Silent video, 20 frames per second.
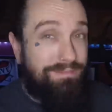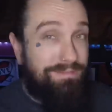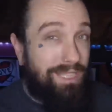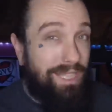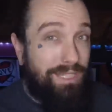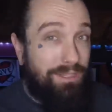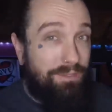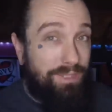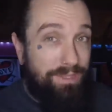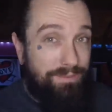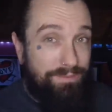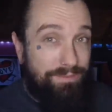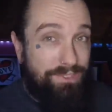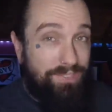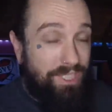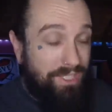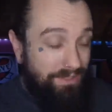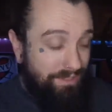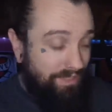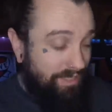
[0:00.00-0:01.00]
I love it,
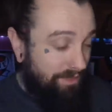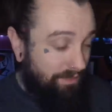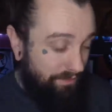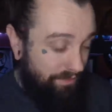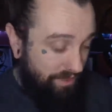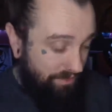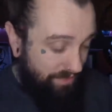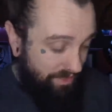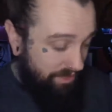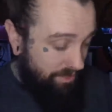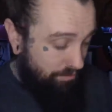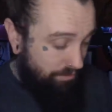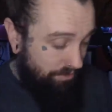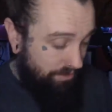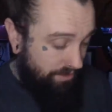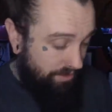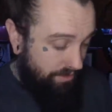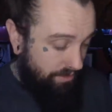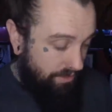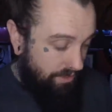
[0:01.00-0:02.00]
genuinely love it. I think it's
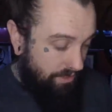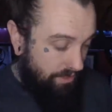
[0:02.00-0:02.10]
brilliant.